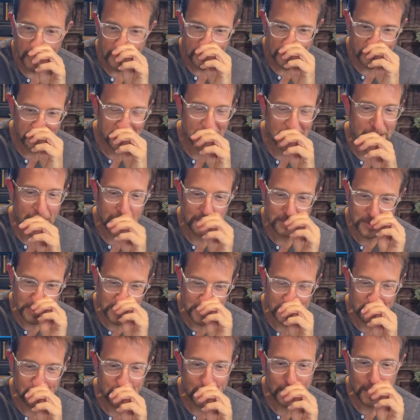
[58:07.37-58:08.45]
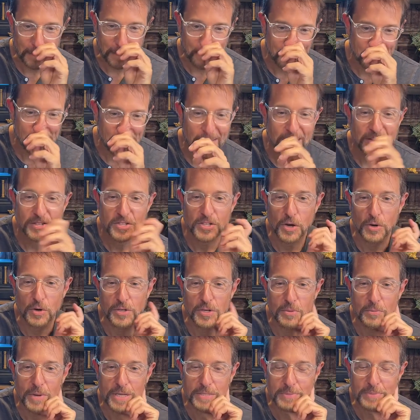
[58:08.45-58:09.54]
Yeah, just a pup. So you
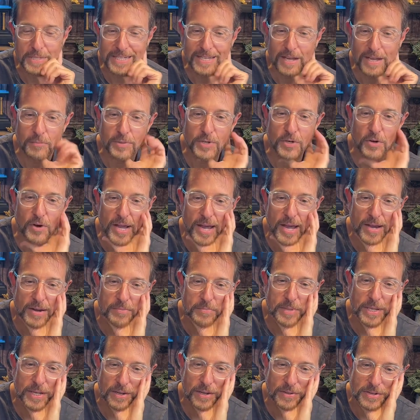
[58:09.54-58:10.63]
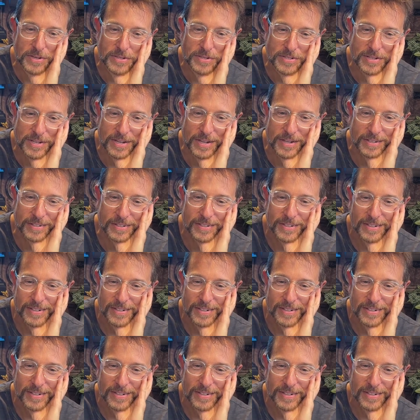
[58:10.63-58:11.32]
must be telling me you're ahead of me on this thing.